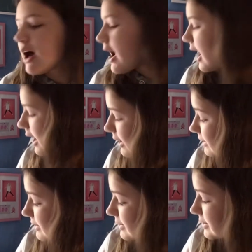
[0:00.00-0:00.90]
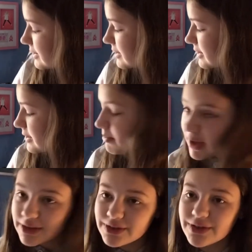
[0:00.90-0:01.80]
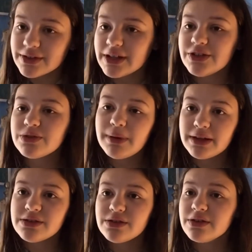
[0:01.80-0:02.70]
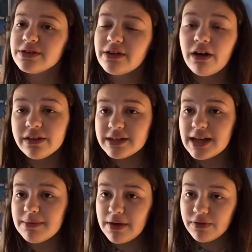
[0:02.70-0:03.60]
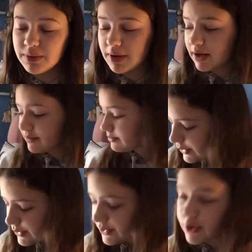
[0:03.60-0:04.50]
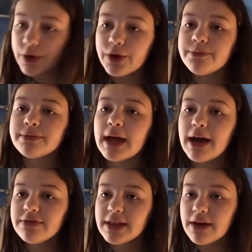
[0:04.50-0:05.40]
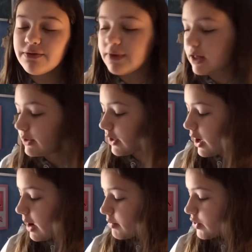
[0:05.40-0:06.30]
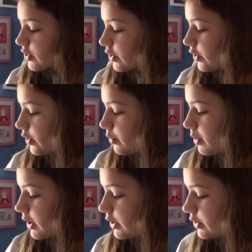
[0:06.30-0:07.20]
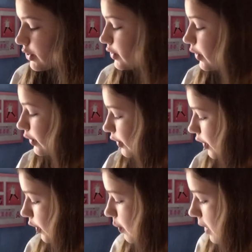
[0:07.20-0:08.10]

And pencils are just pencils. They're all the same everywhere. So, after that failure, I'm just going to show you